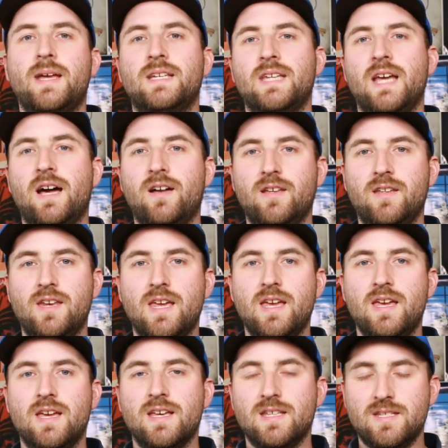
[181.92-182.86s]

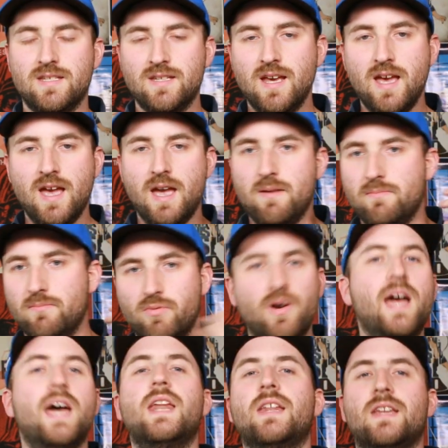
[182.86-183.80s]
mentality is
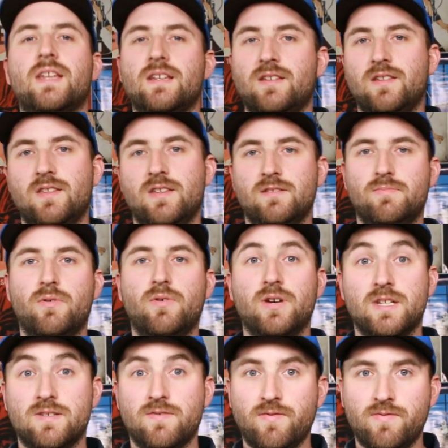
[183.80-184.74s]
embedded into these
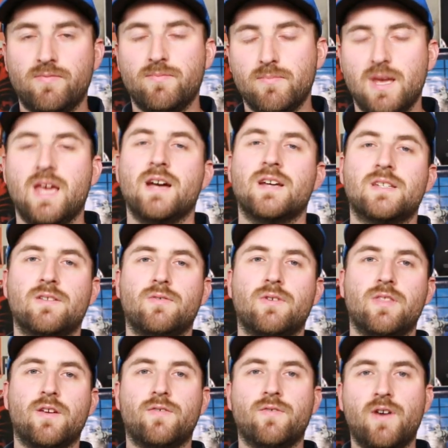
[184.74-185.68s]
boys because of
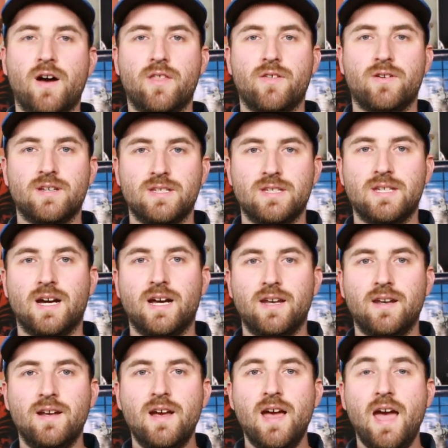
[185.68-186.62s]
what their father has
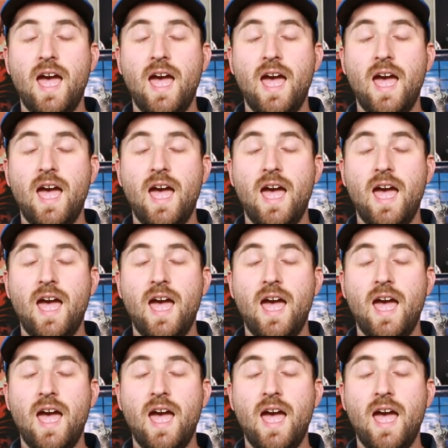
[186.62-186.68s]
done.